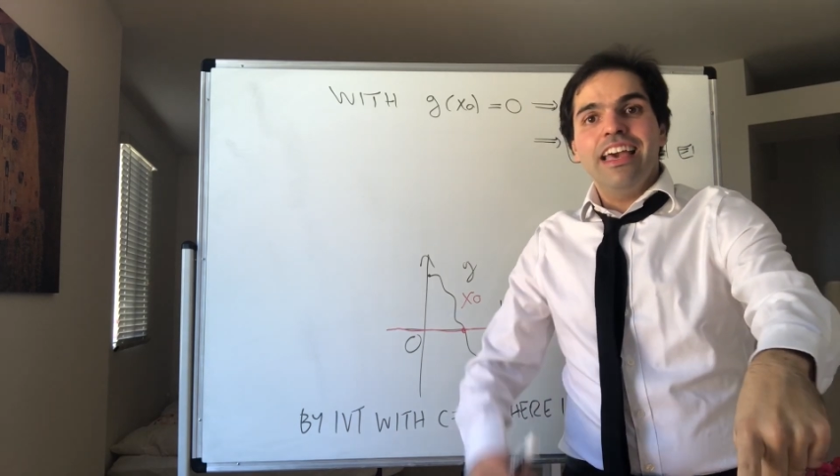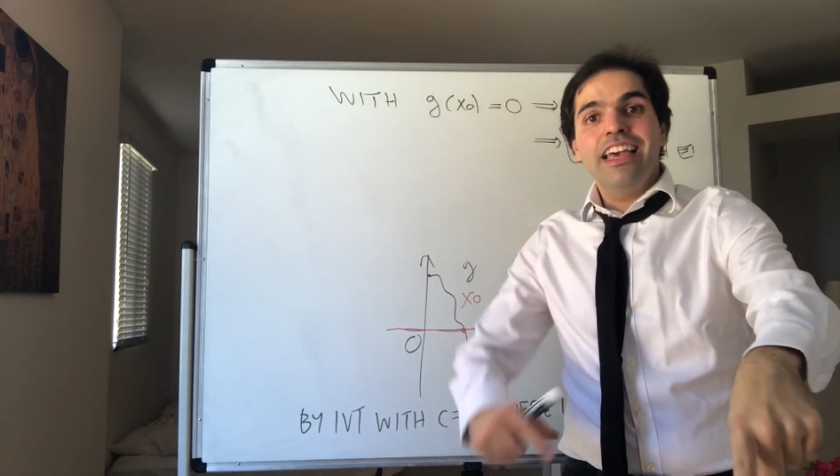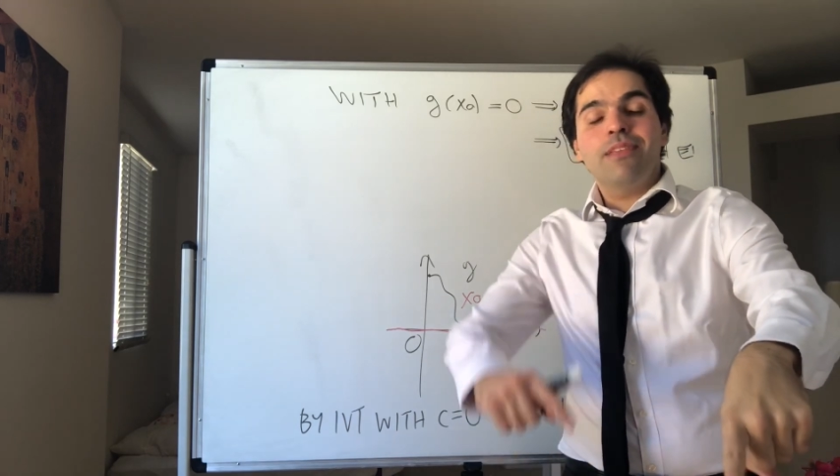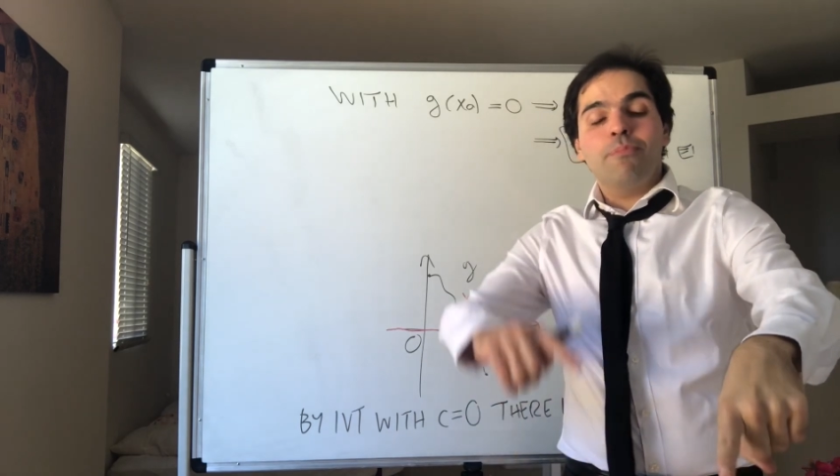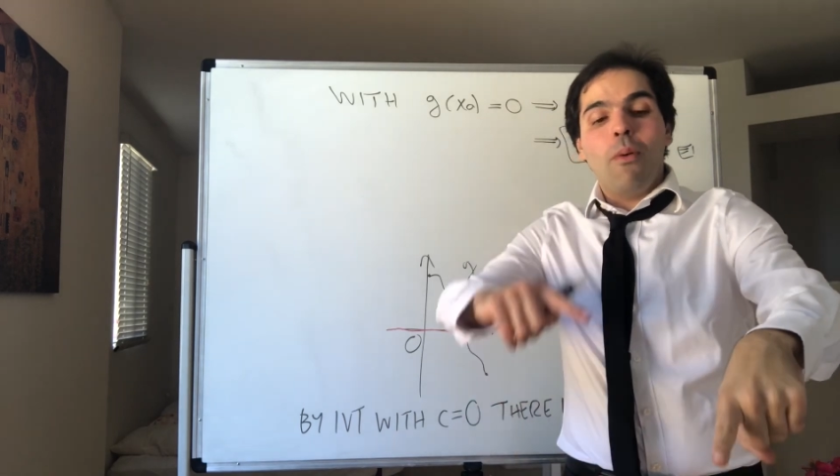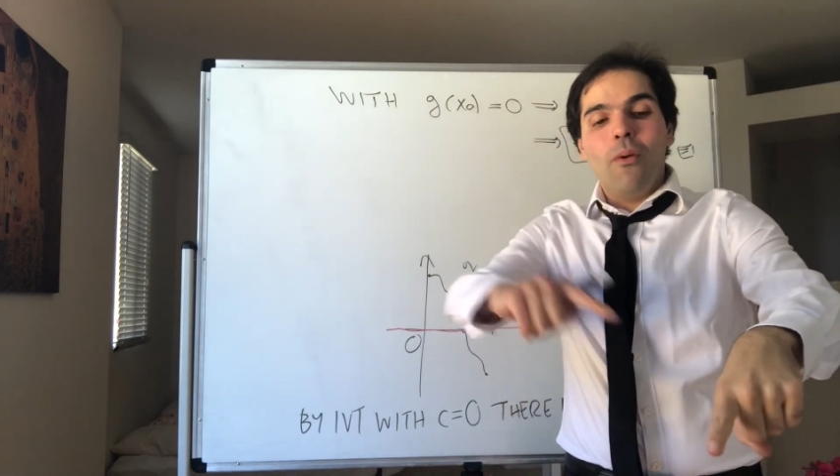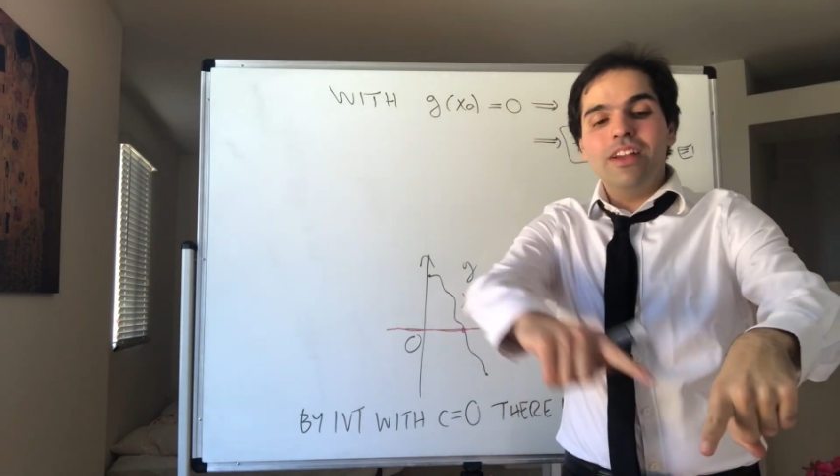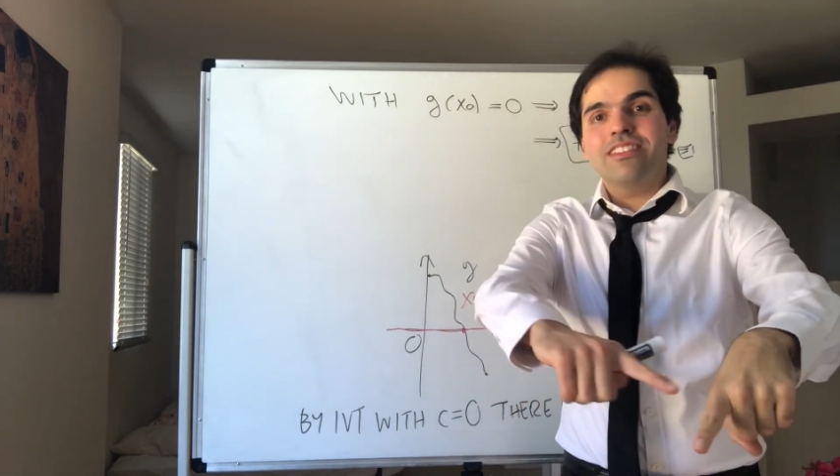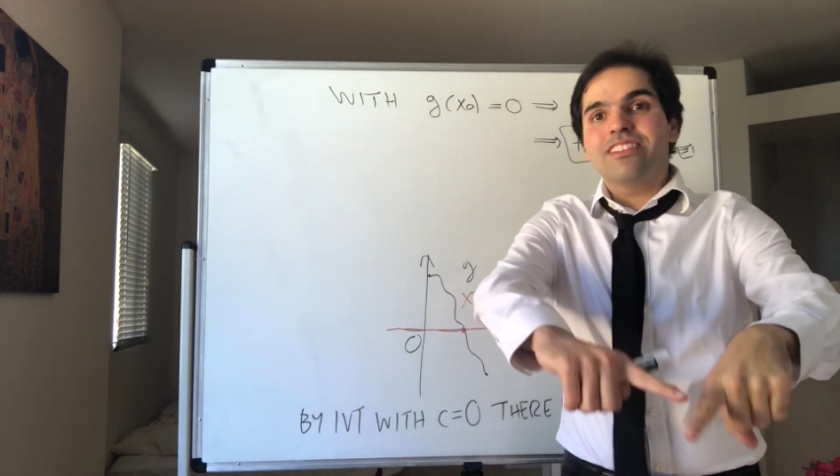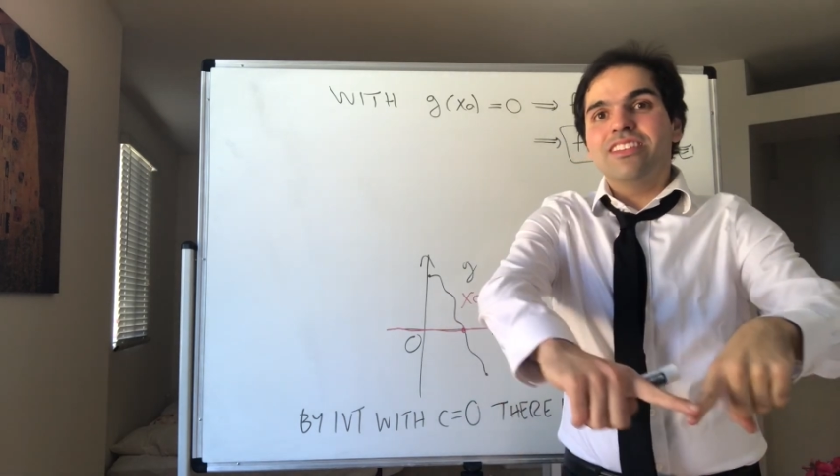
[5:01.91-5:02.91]
it
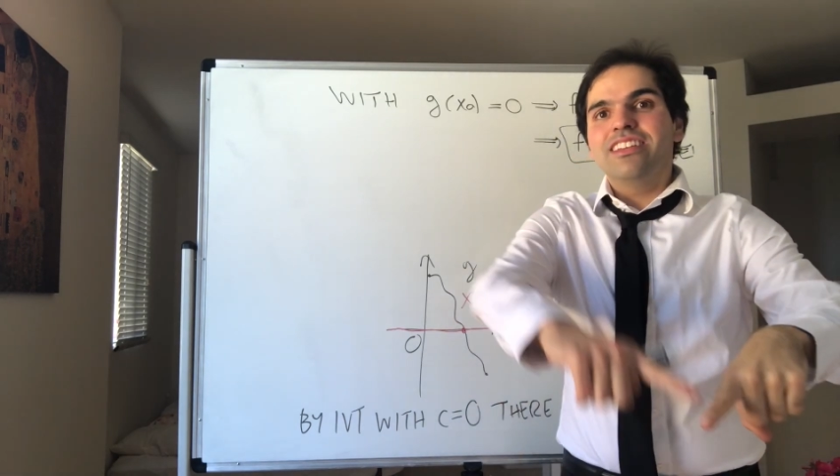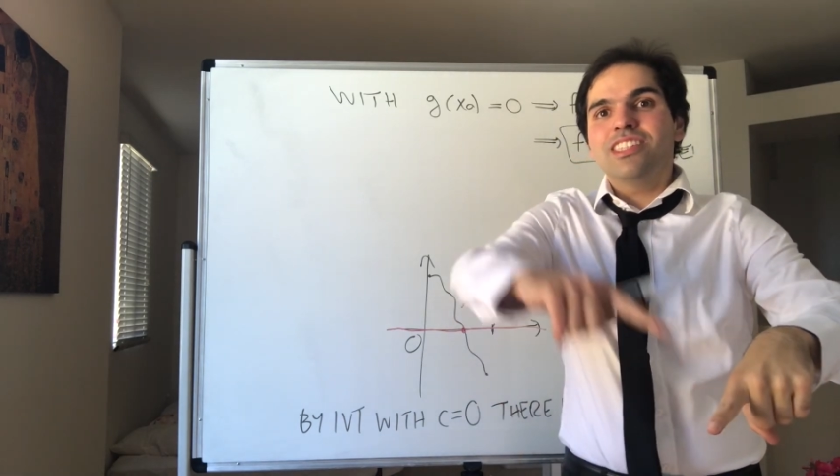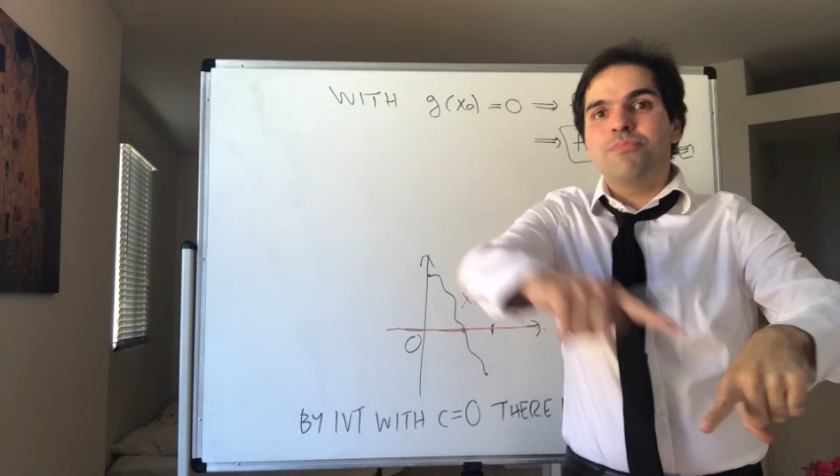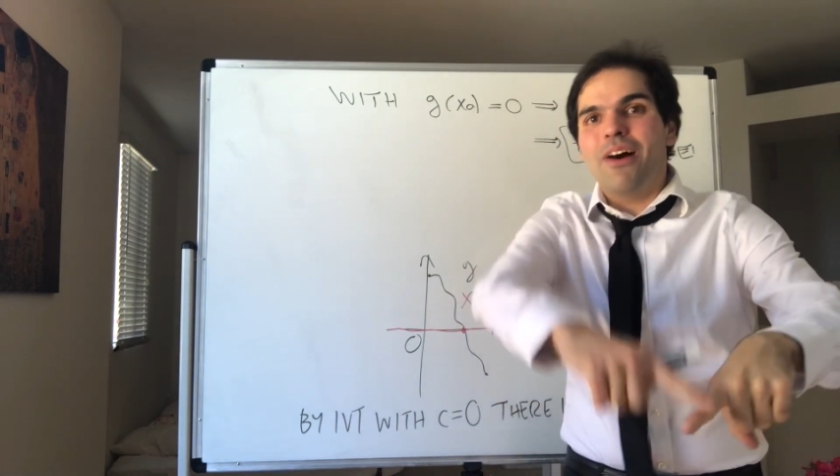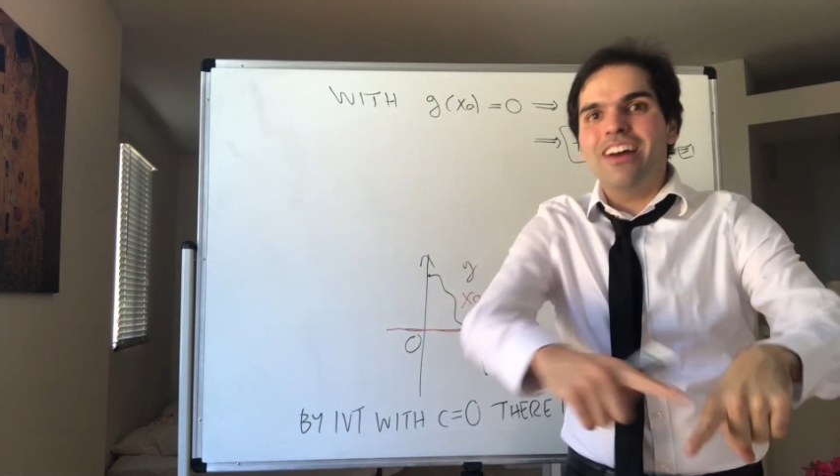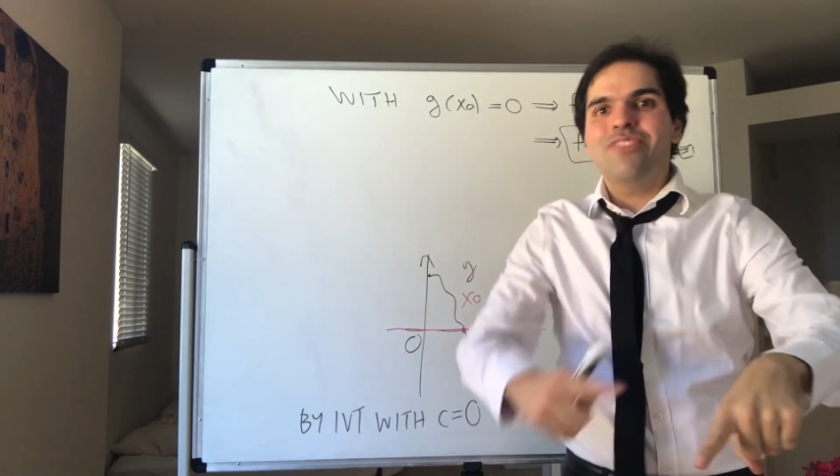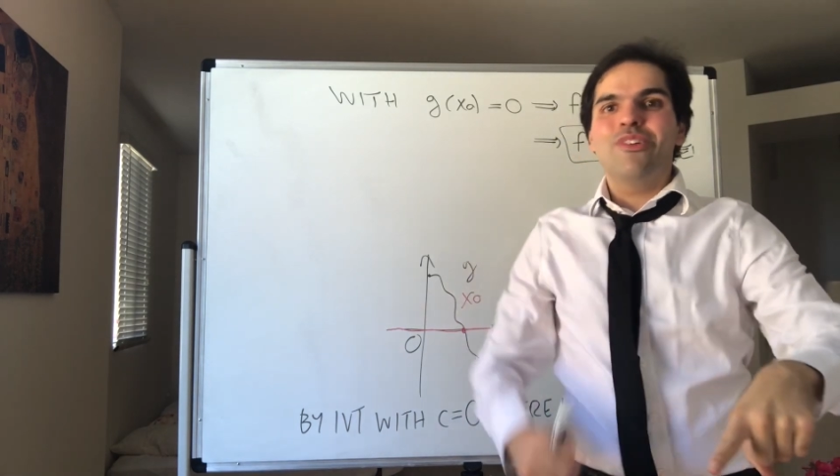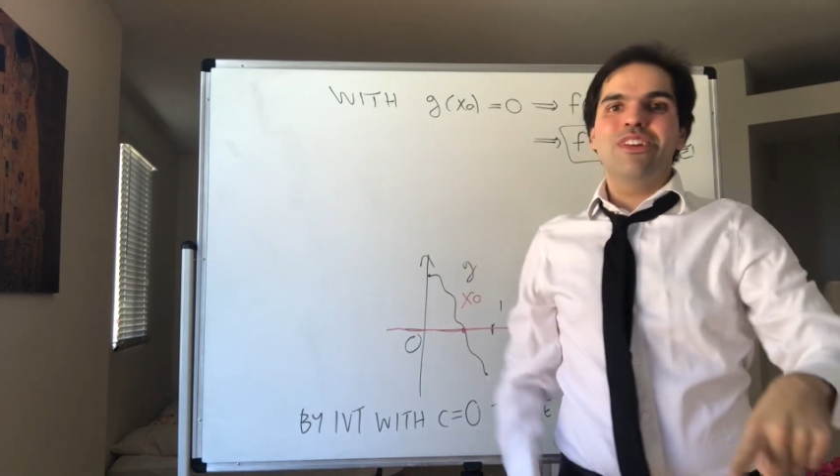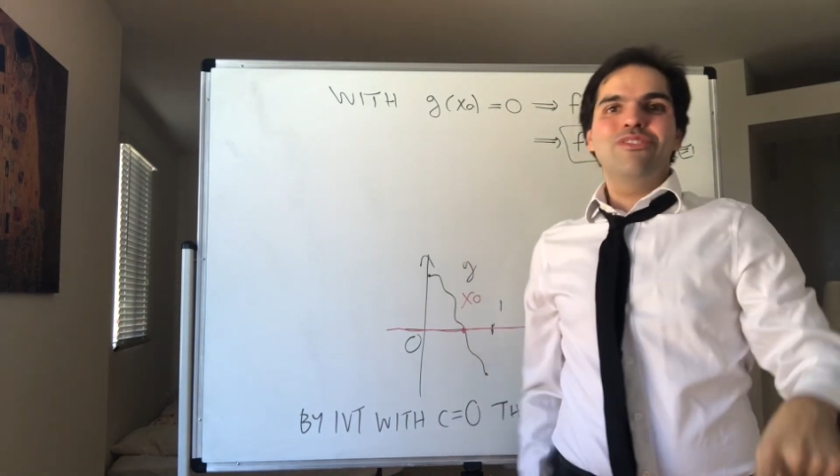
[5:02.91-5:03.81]
points to the spot where your